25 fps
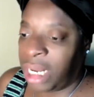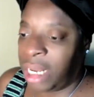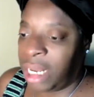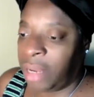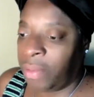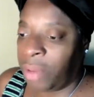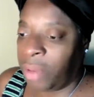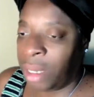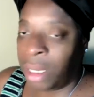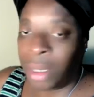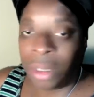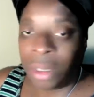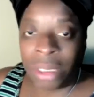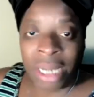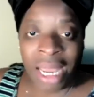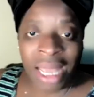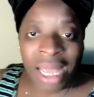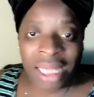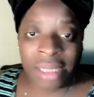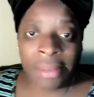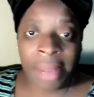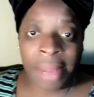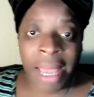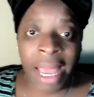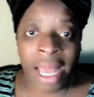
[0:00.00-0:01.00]
he went on to
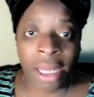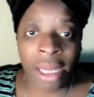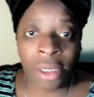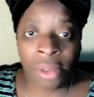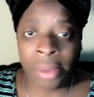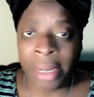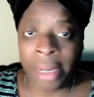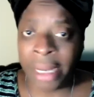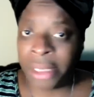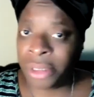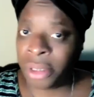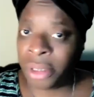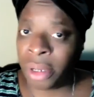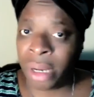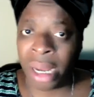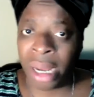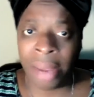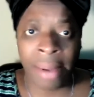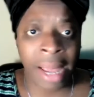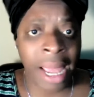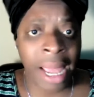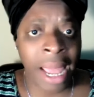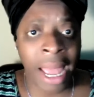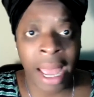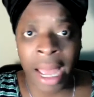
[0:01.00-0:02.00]
ask me how I do, I told him
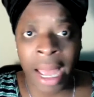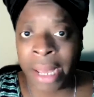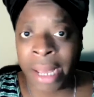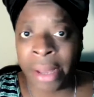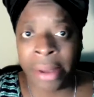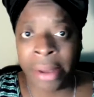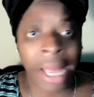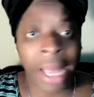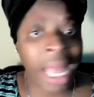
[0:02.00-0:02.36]
about how